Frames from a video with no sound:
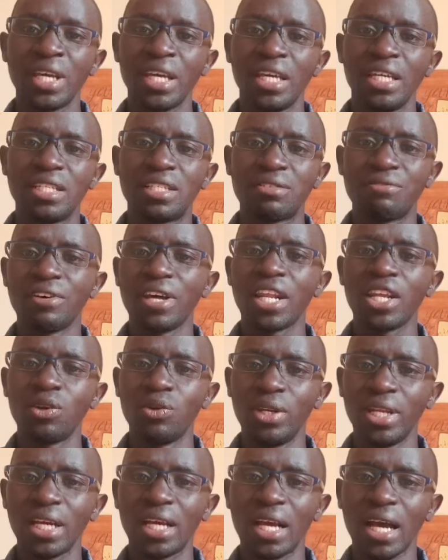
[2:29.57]
It's very
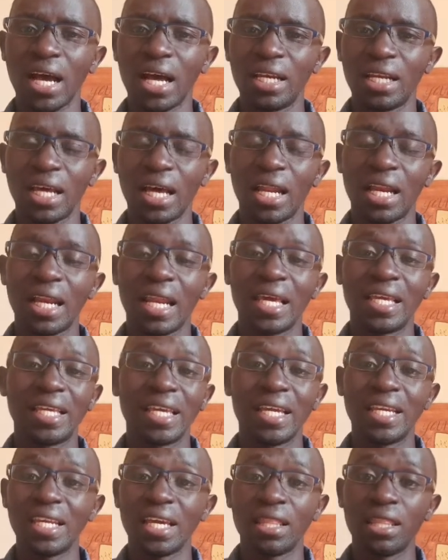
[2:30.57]
unique and unlike
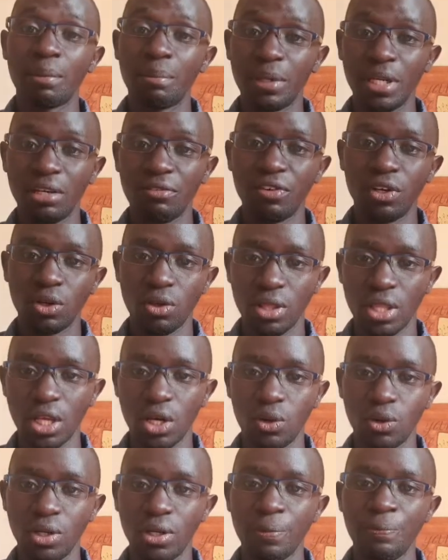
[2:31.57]
any other minivan on the
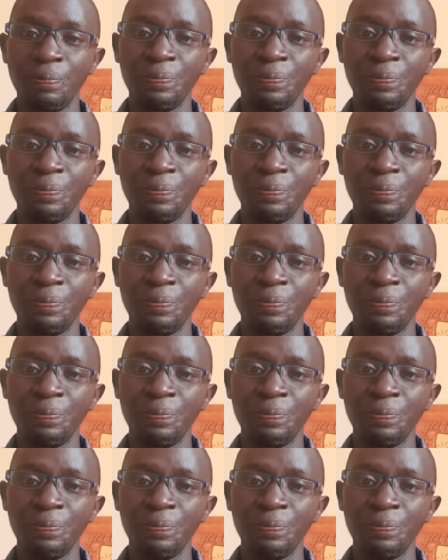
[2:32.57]
road.